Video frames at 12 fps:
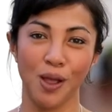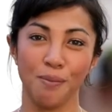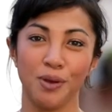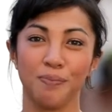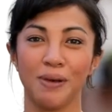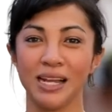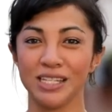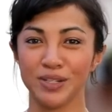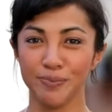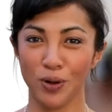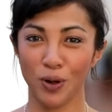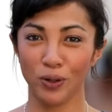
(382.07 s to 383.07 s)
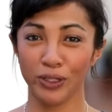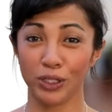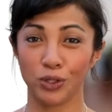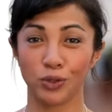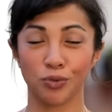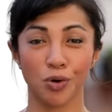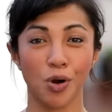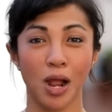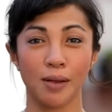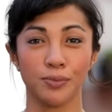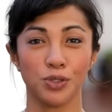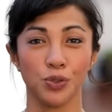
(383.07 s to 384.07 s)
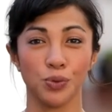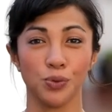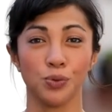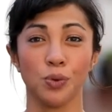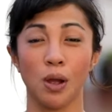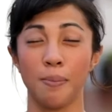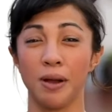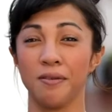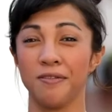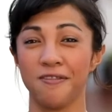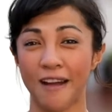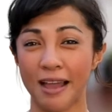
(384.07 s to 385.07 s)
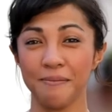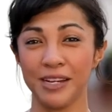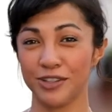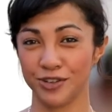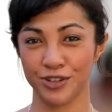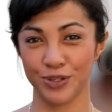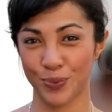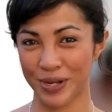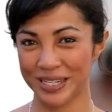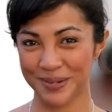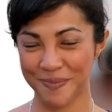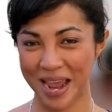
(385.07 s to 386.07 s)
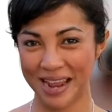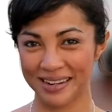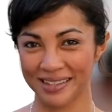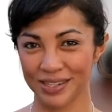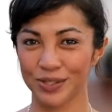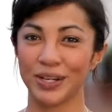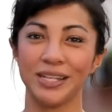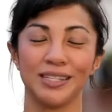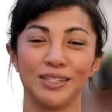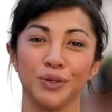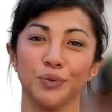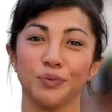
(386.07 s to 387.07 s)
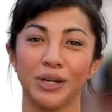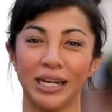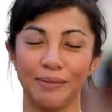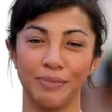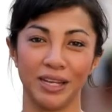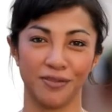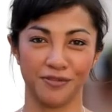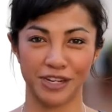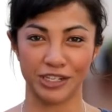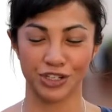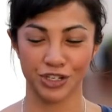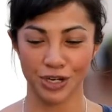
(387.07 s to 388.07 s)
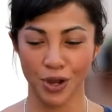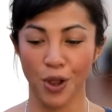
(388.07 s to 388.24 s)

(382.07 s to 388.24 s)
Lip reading: But by small, they could grow up to about 5 meters wingspan. So they're still really big fish.